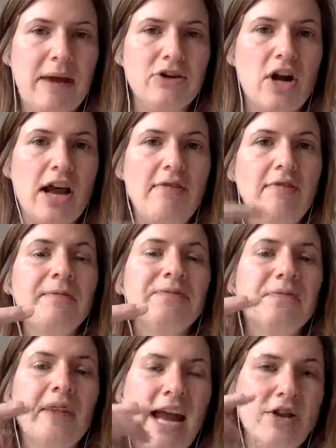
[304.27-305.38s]
in my drive,
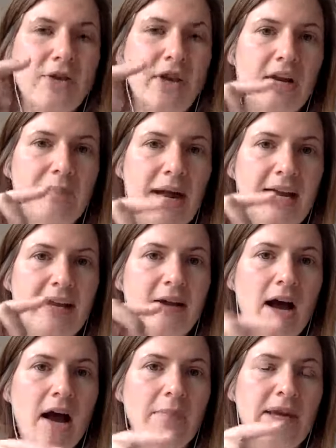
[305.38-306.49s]
and you can embed the
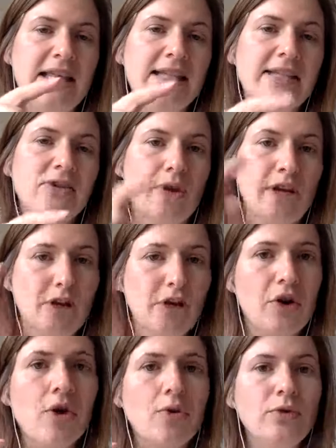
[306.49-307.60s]
copy that's stored in
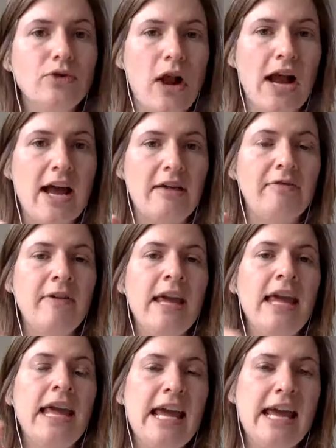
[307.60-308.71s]
your own drive
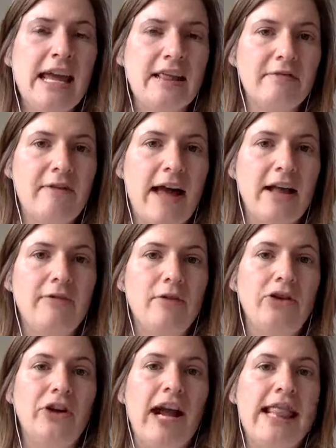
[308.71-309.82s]
in the file
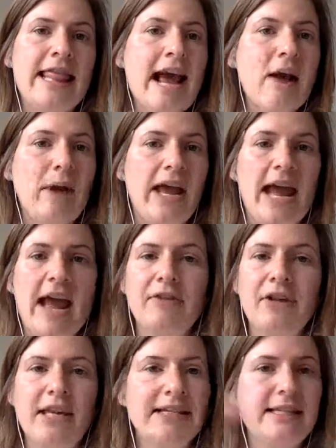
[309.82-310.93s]
folder. And that way,
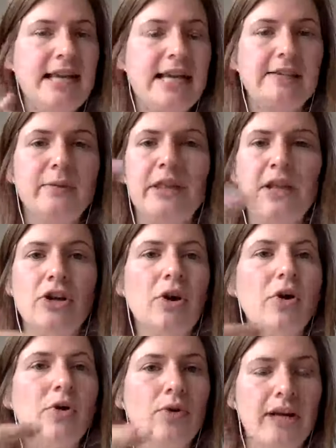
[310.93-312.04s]
everything stays within your
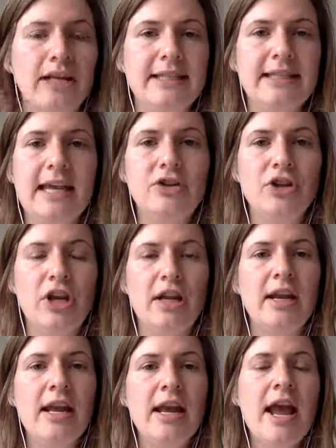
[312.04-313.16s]
own
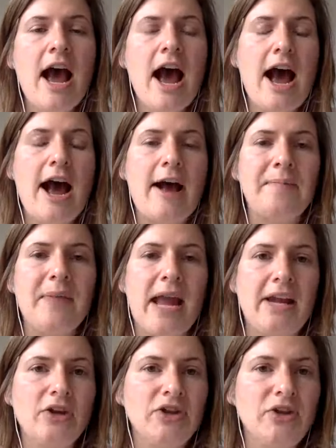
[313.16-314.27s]
organization.
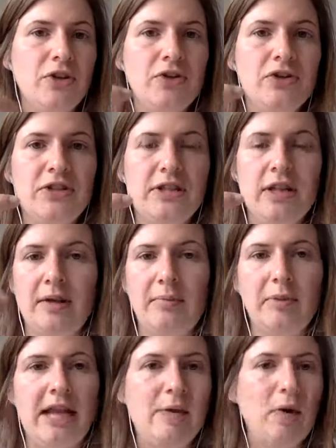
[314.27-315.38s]
And your students, the
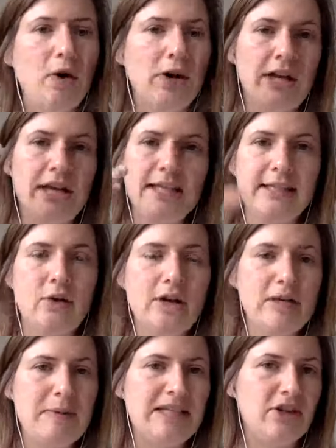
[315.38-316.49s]
play quota isn't
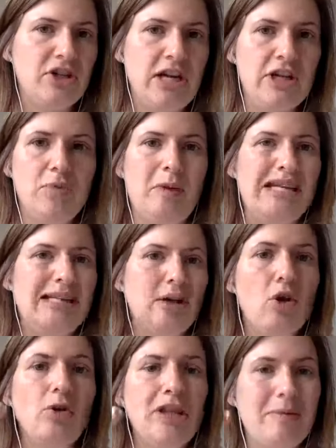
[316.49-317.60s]
going to be such an issue because
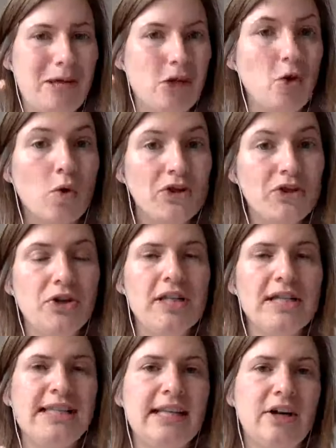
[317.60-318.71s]
it'll only be your
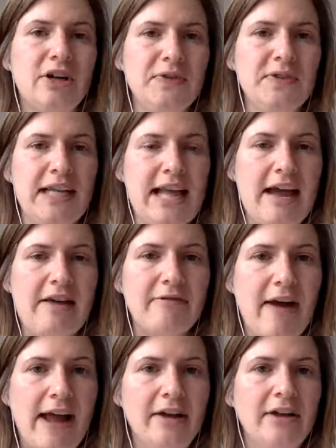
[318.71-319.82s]
students that are using that
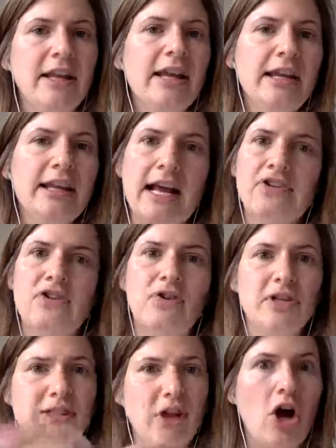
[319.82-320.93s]
file, not
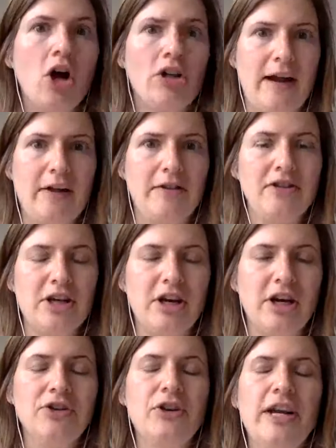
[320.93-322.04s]
students all around the
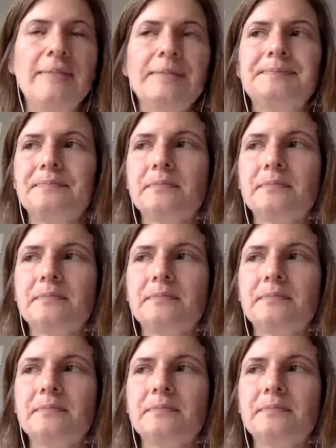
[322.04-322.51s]
country.